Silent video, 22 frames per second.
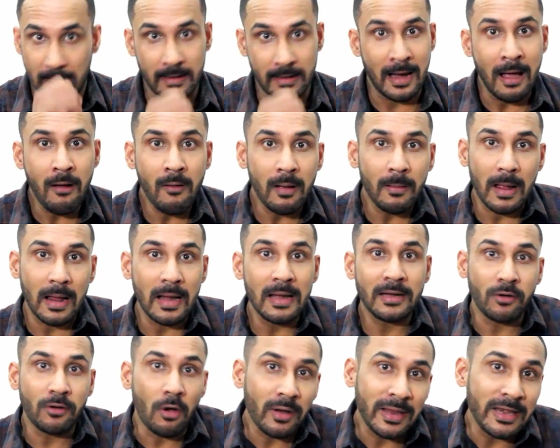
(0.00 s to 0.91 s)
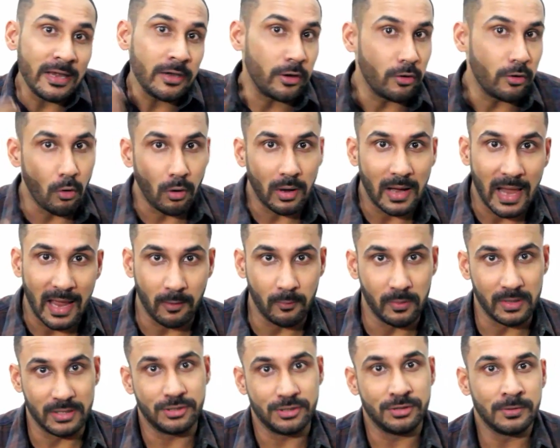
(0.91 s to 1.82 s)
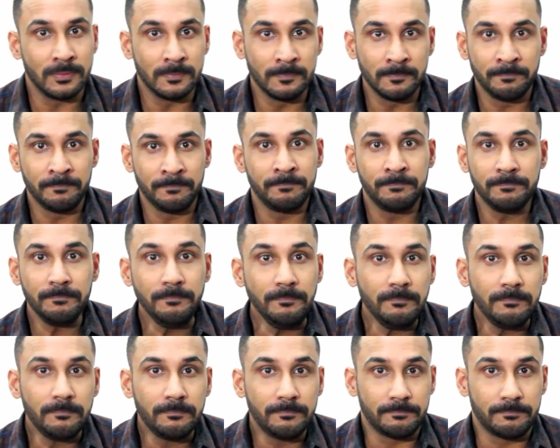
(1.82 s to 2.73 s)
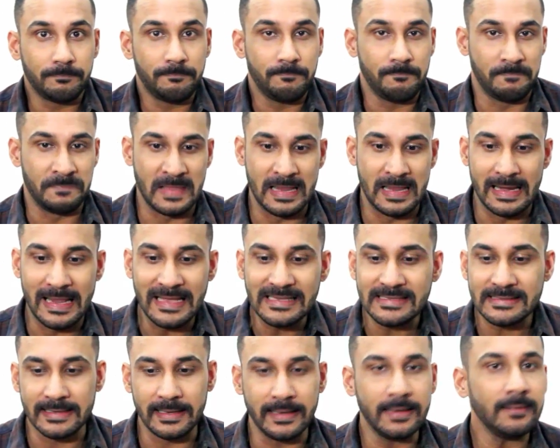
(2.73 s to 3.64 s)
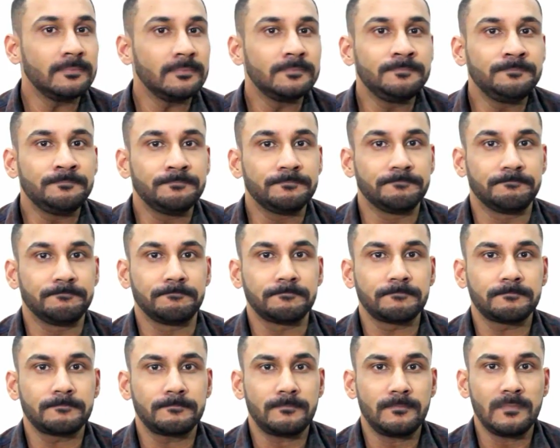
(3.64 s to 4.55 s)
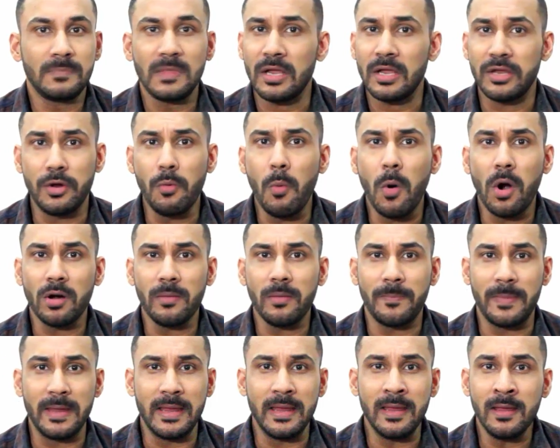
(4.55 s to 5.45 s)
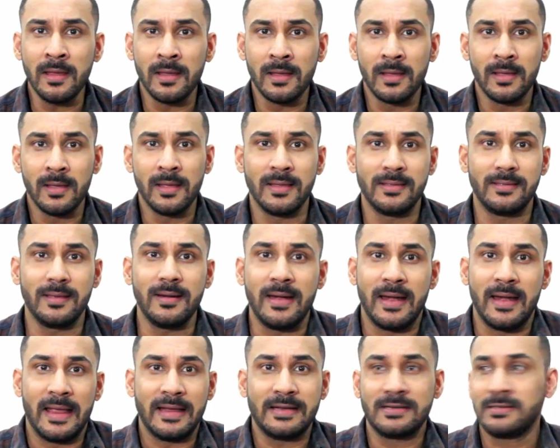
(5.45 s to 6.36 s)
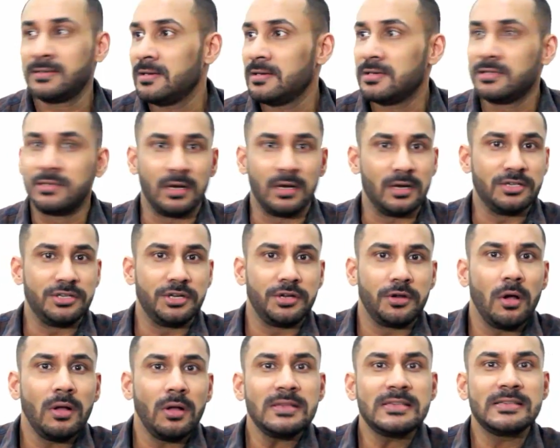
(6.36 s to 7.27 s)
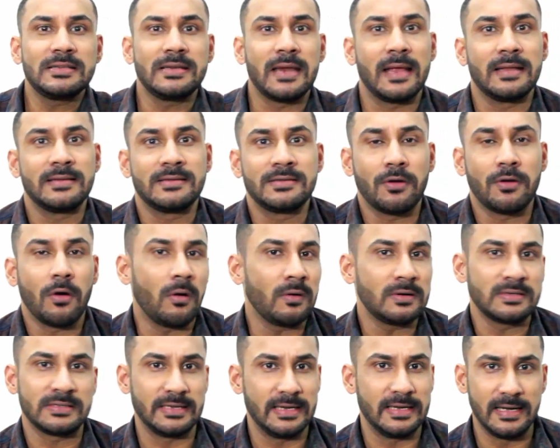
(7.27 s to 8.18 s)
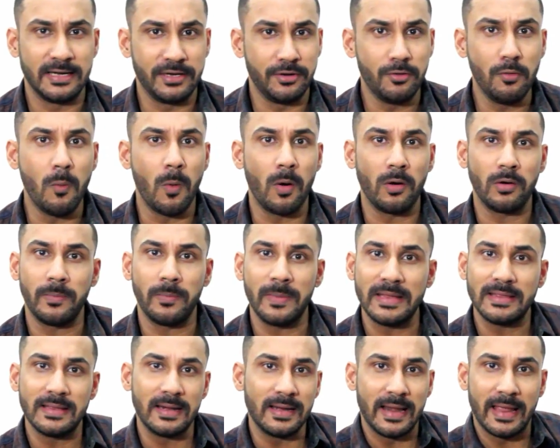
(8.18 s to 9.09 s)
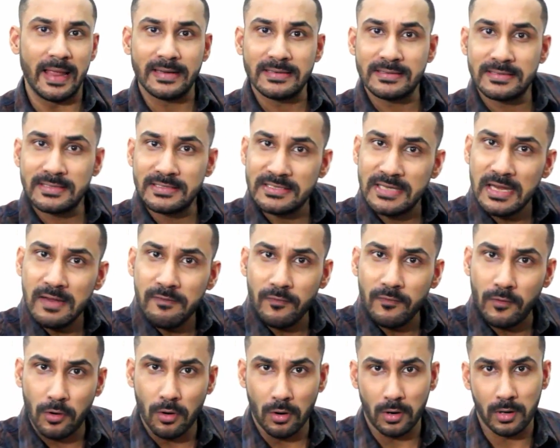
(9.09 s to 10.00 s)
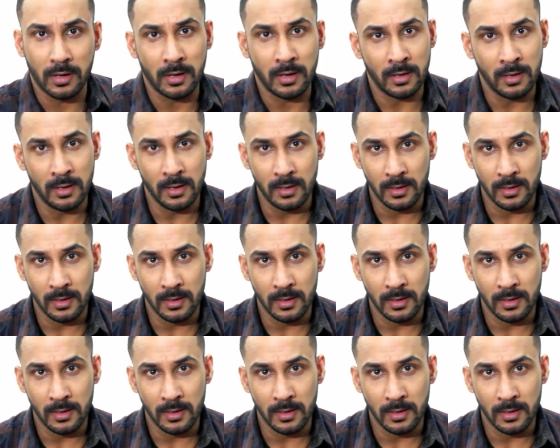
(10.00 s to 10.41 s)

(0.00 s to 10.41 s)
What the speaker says: Now I'll talk in your language. Let's say you want to be the next Sergi Constance, or say you want to be the next Steve Cook,